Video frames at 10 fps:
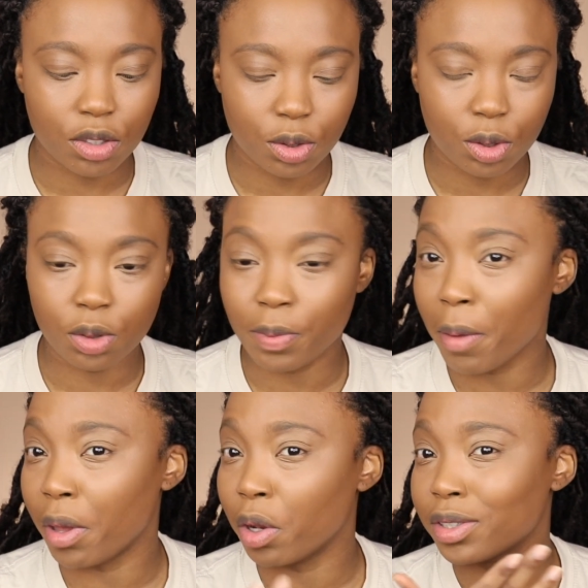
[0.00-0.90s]
so
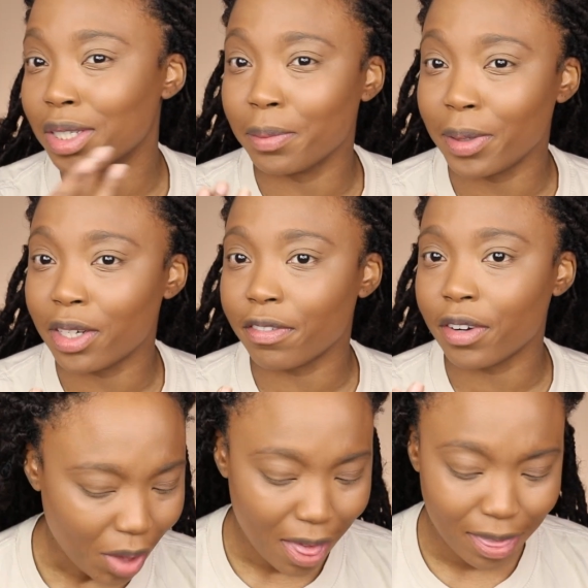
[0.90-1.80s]
maybe it looks a little bit
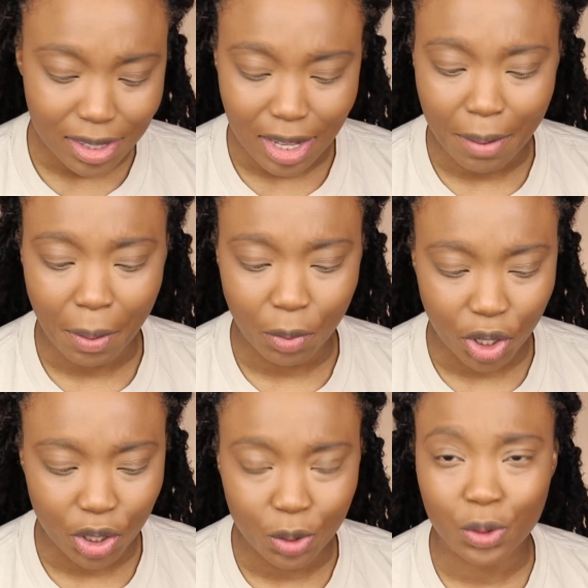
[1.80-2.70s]
different. This time I'm
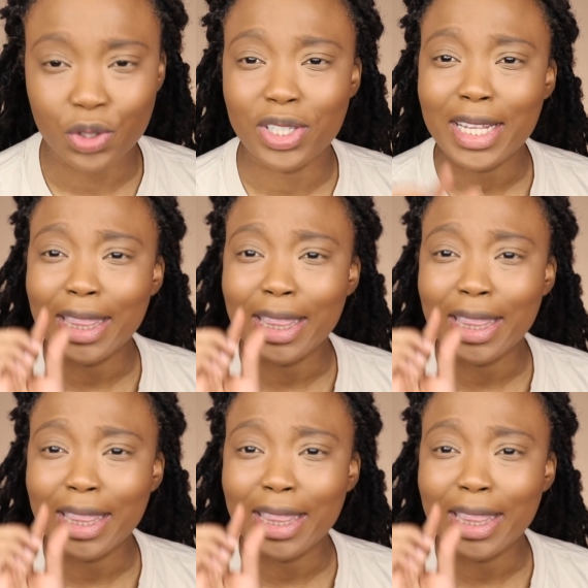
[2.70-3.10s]
gonna use just a